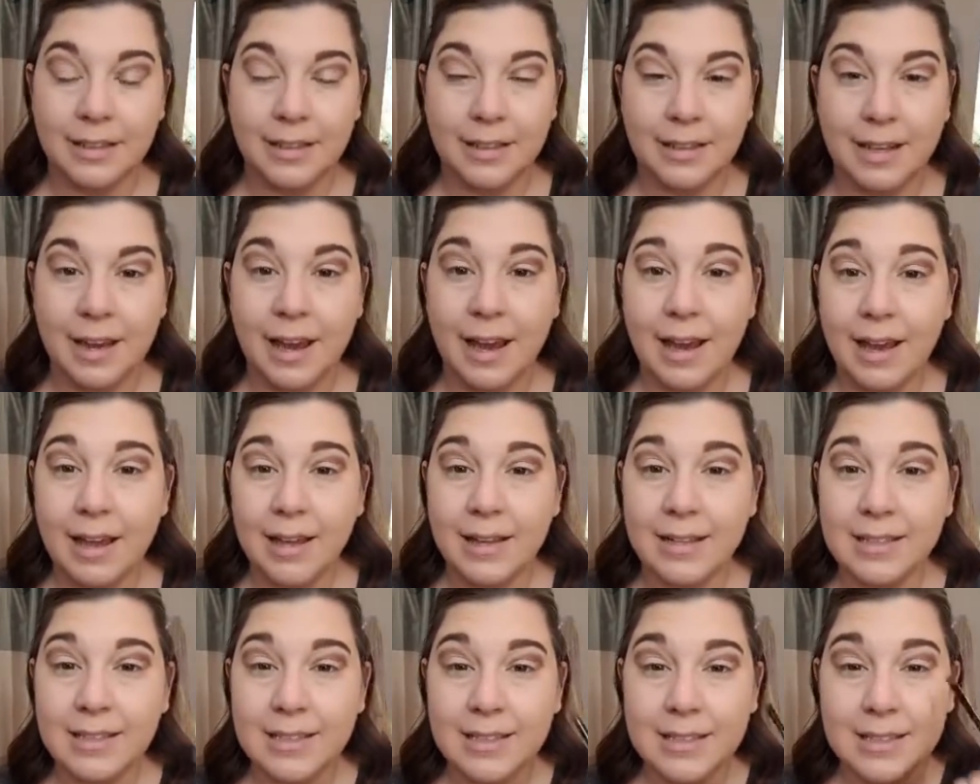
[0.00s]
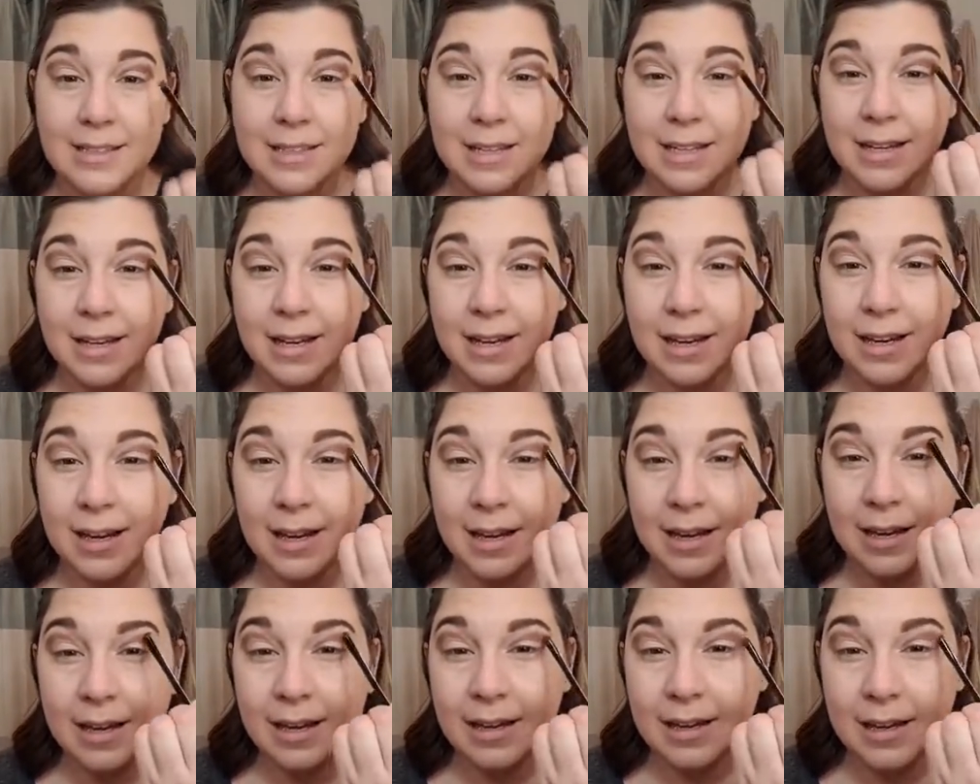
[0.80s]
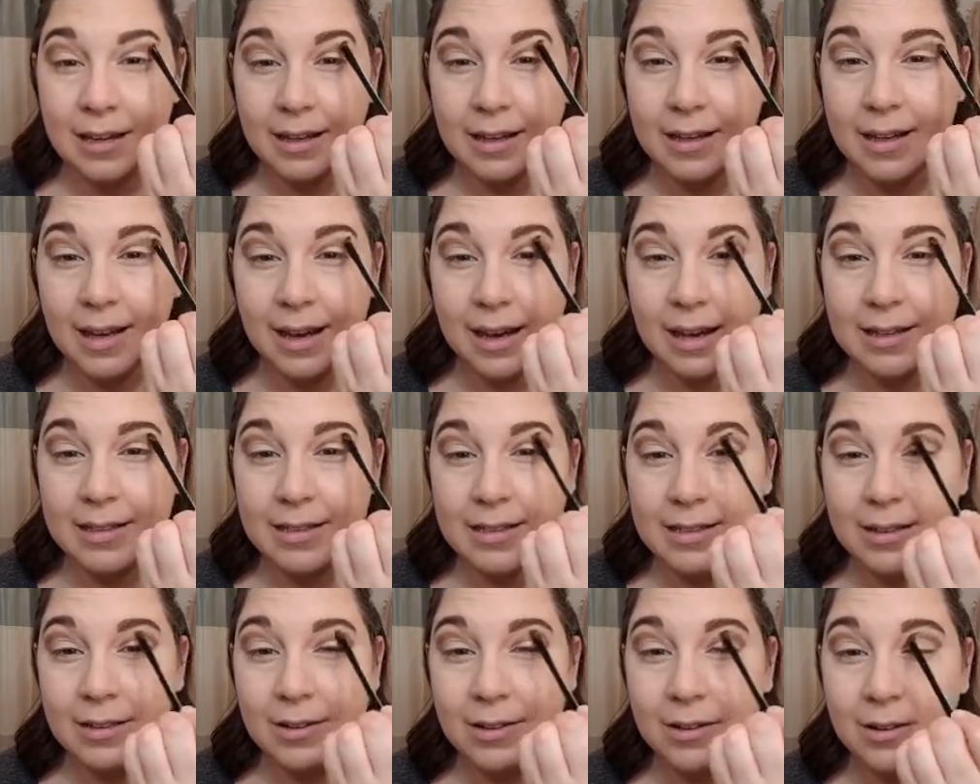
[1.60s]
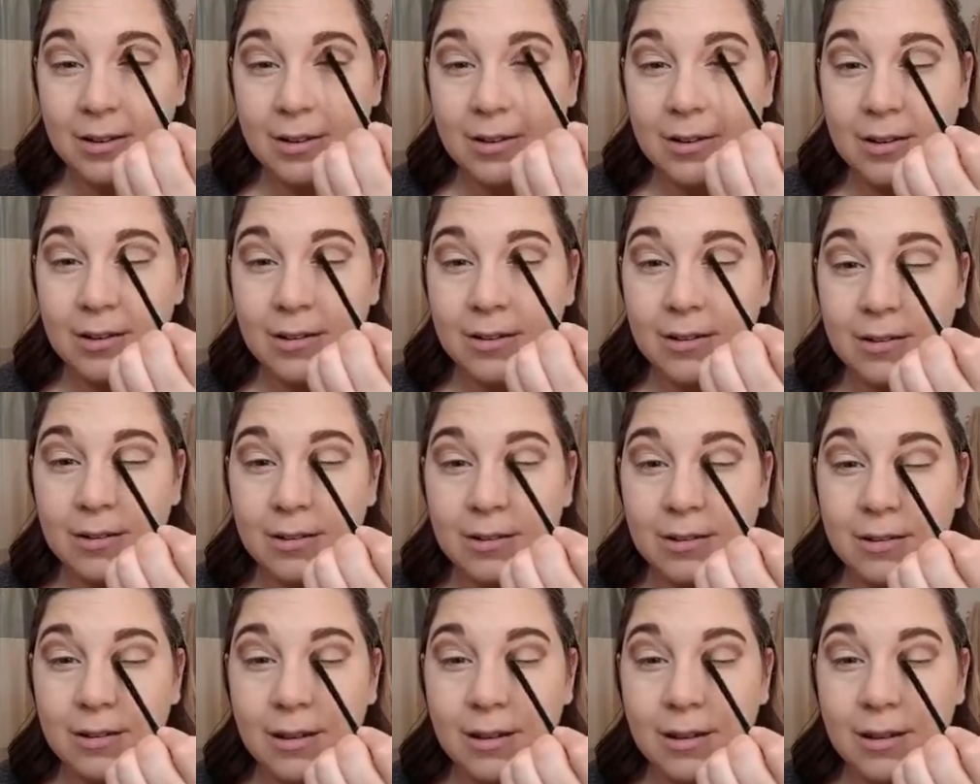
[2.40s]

Yes. Yes, girl.